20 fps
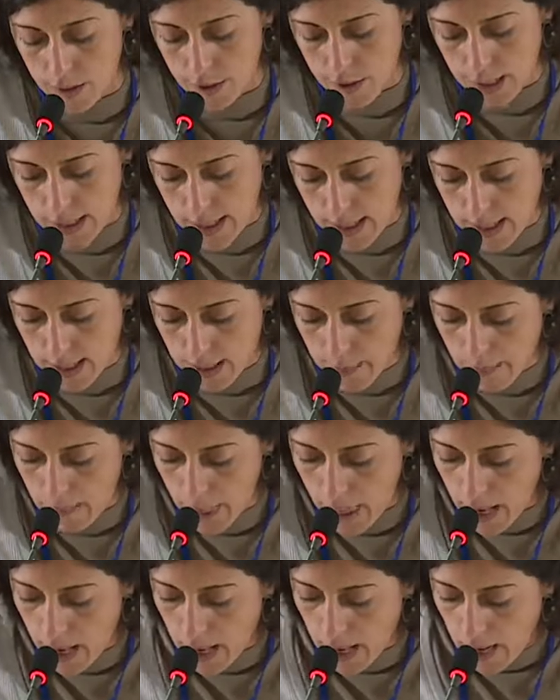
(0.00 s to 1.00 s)
treaties.
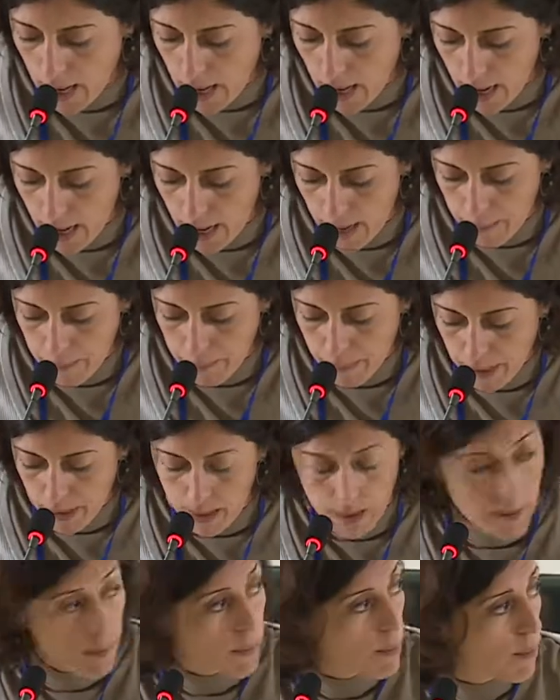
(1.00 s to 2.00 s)

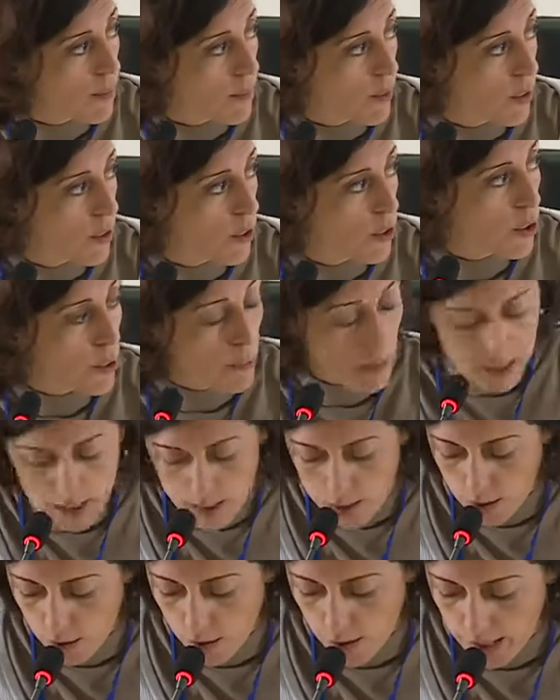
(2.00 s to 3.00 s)
2
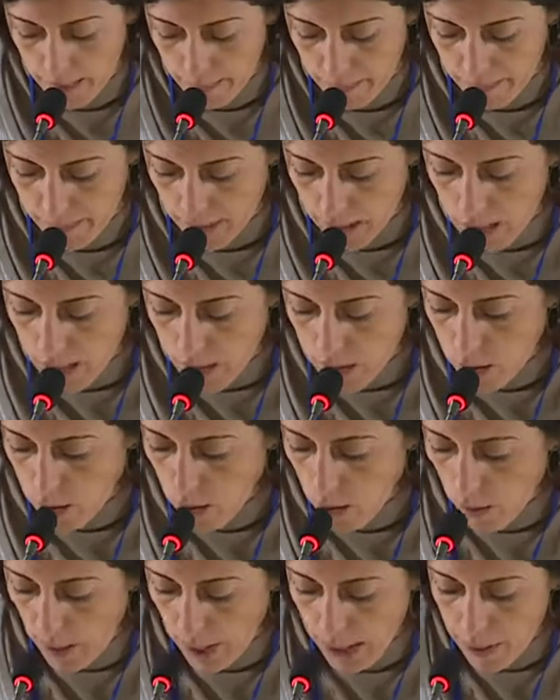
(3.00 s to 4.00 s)
minutes? Okay.
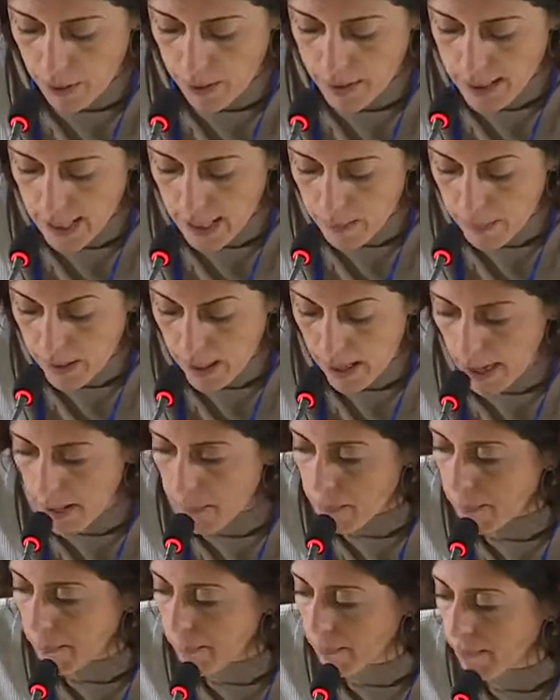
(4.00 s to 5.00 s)
So at the same time,